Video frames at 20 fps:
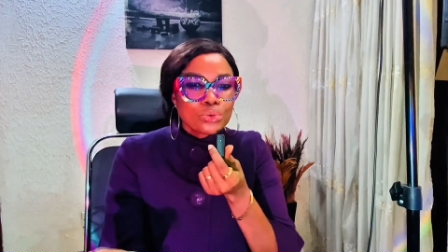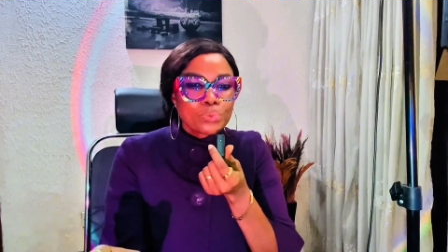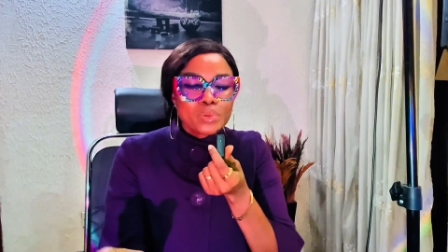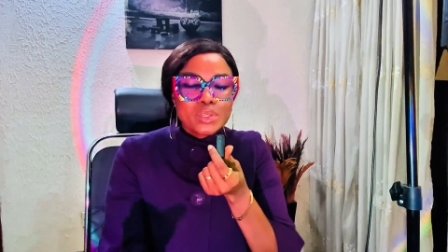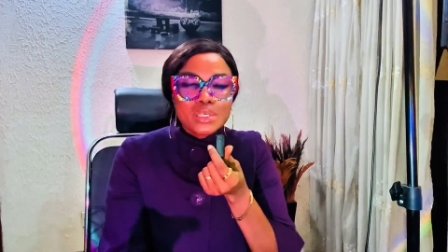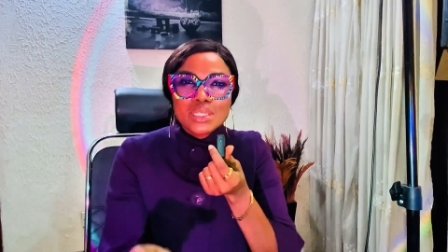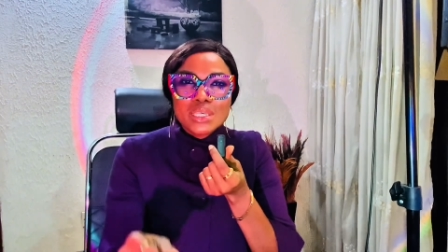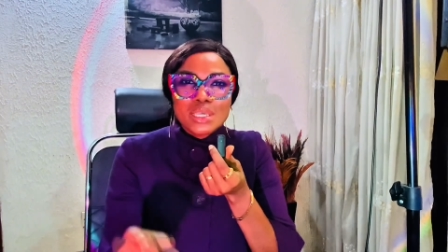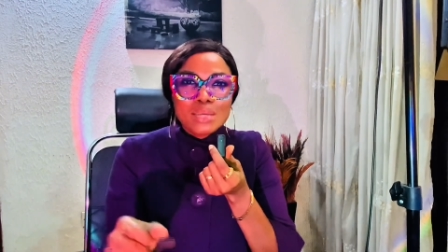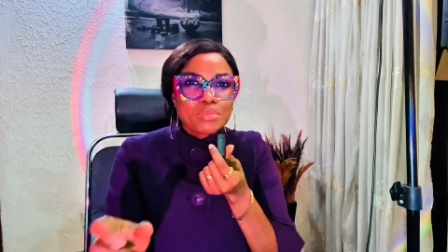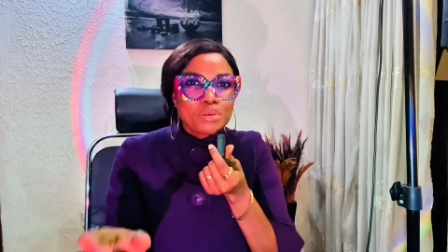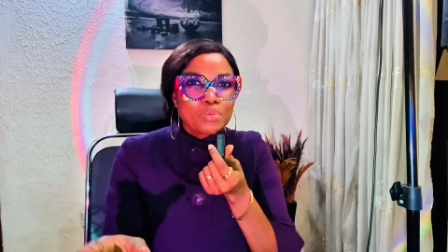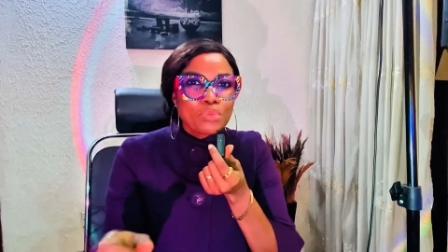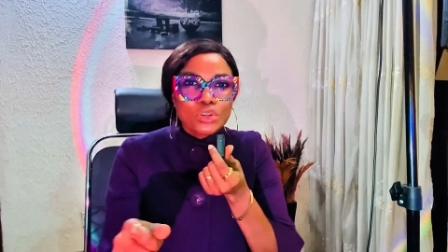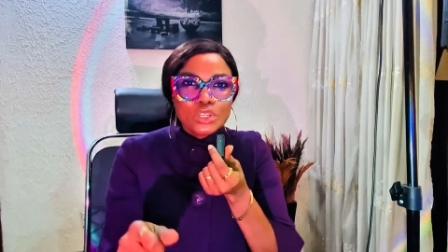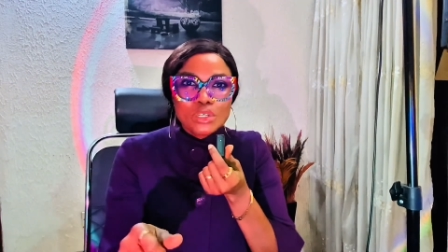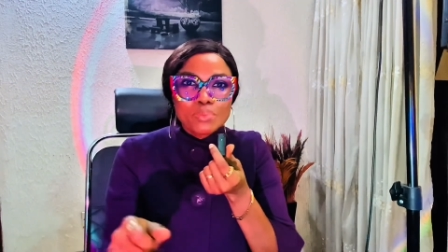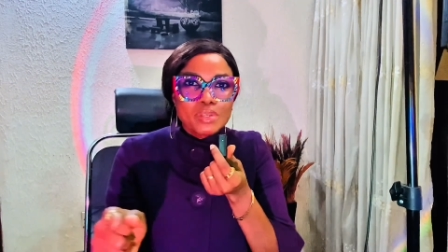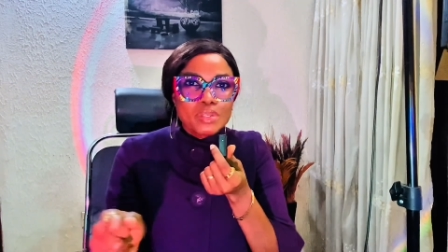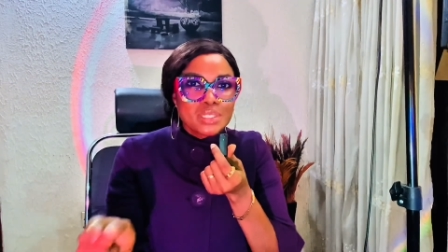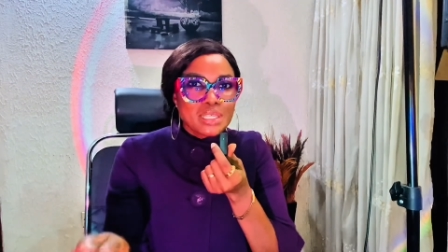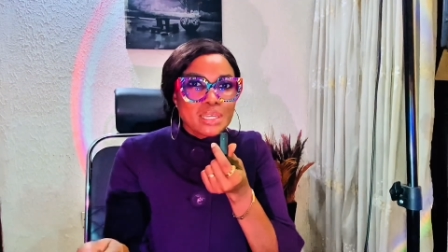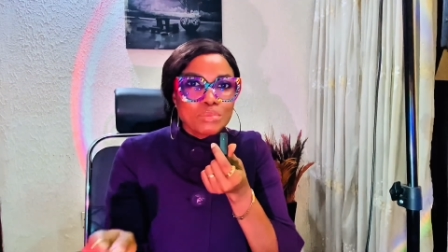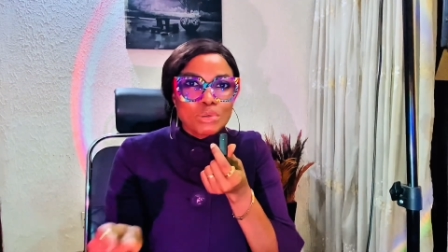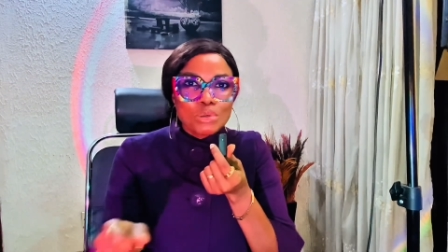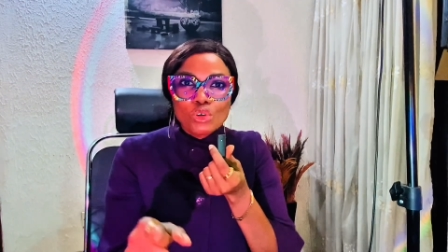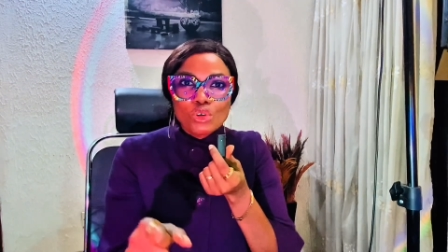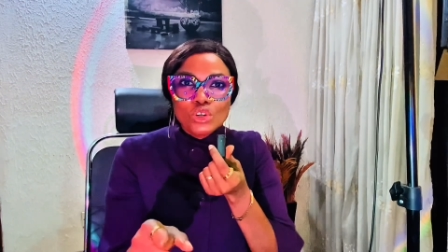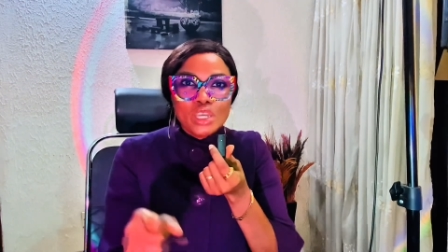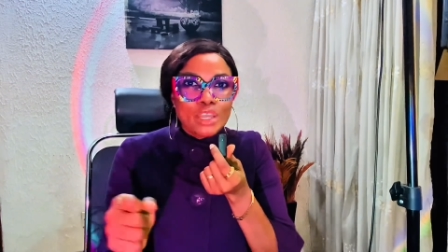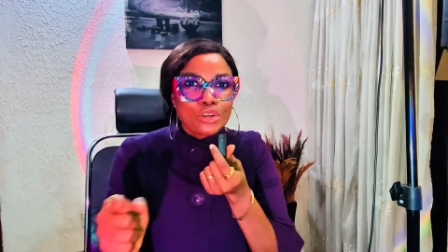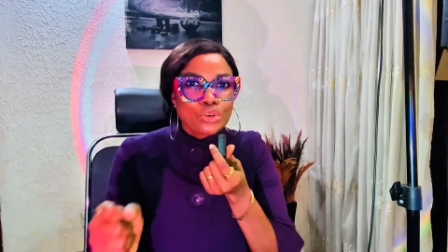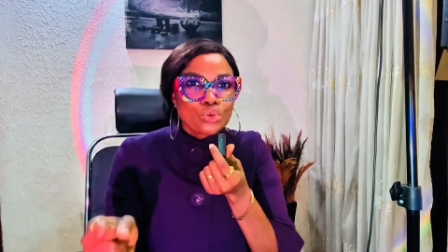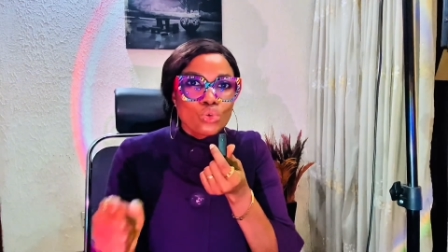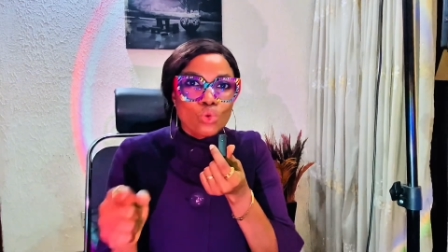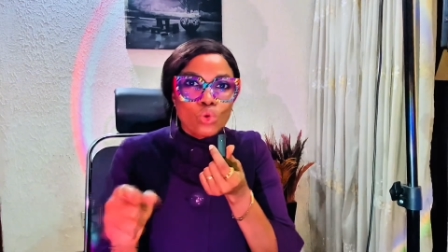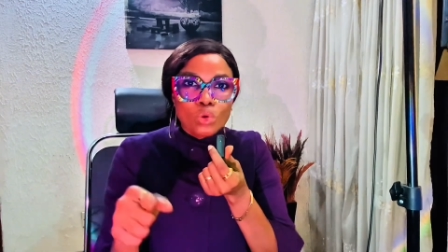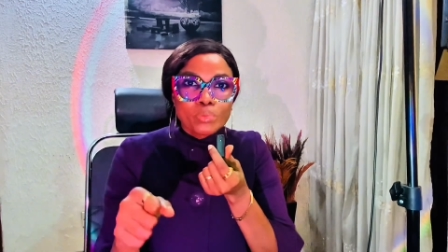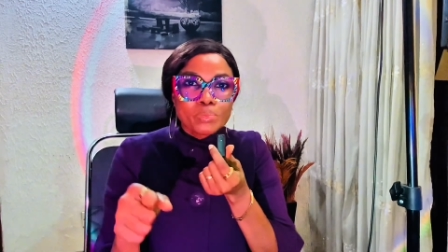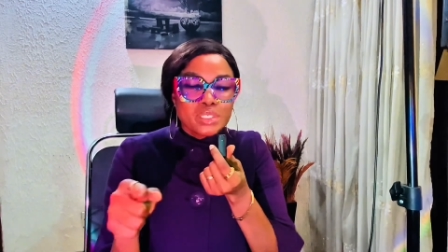please send me money, I don't
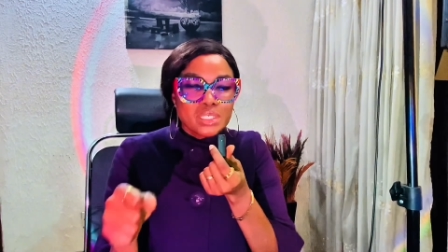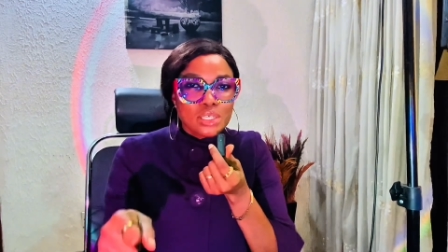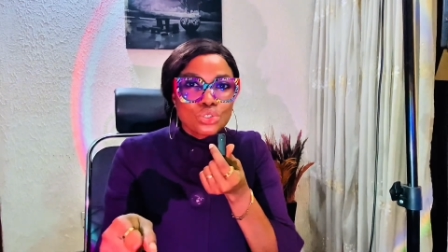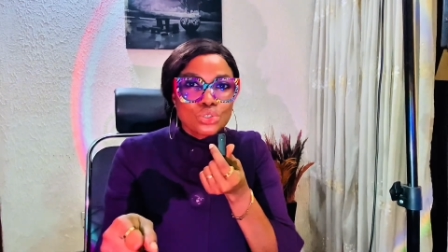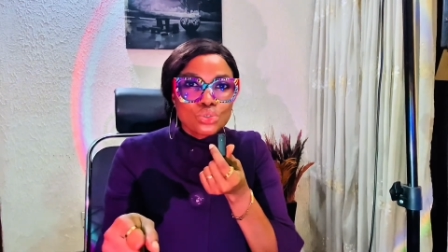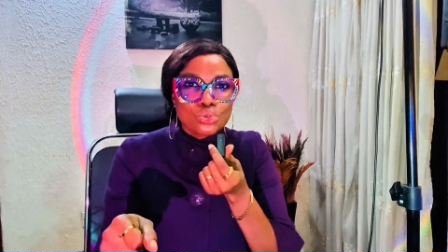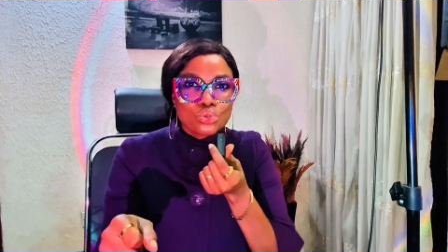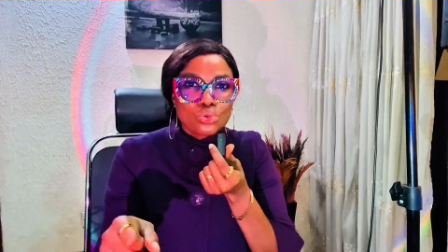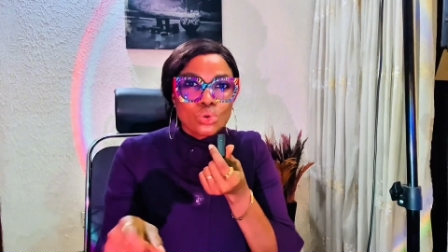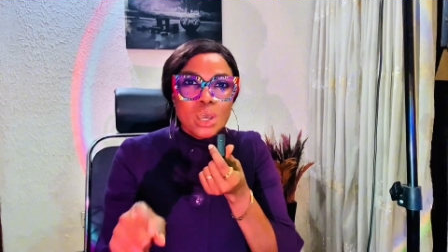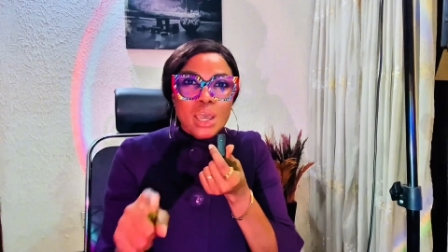know what business to do.